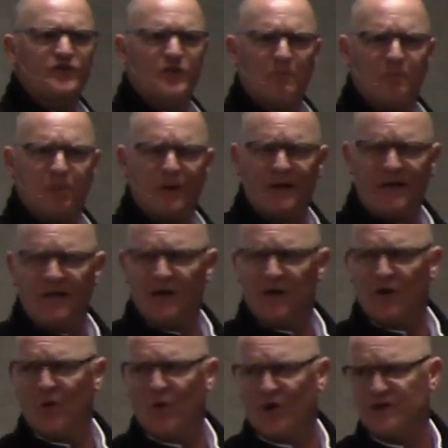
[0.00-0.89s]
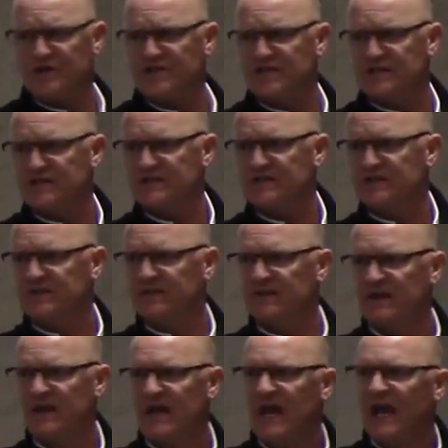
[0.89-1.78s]
depleted
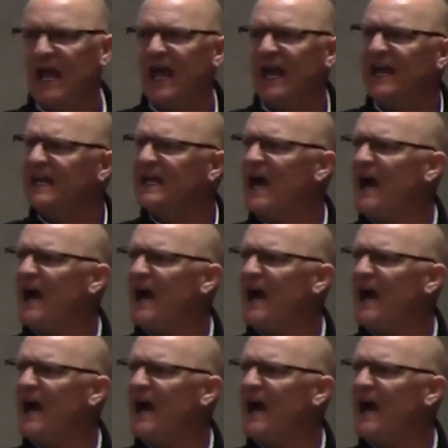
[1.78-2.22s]
horses. And he